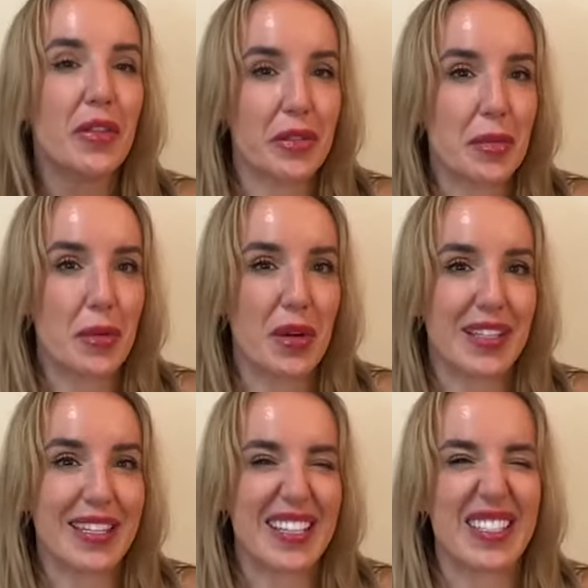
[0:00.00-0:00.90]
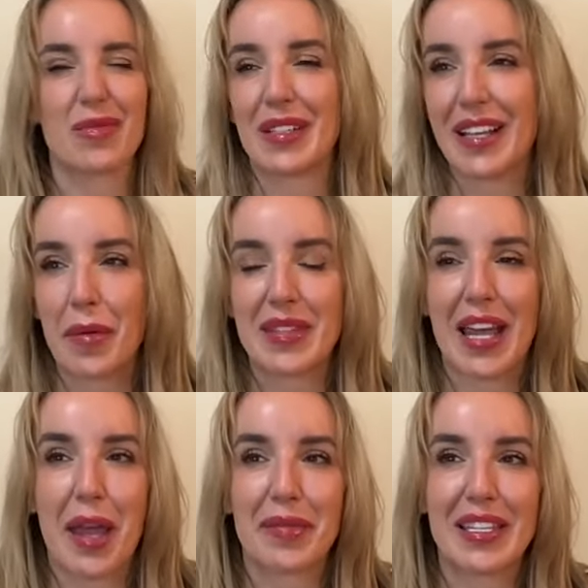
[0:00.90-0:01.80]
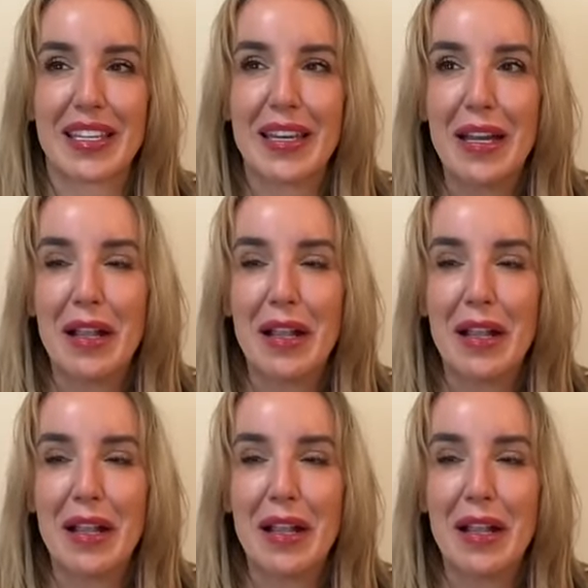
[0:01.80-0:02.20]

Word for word: those important things when it comes time to,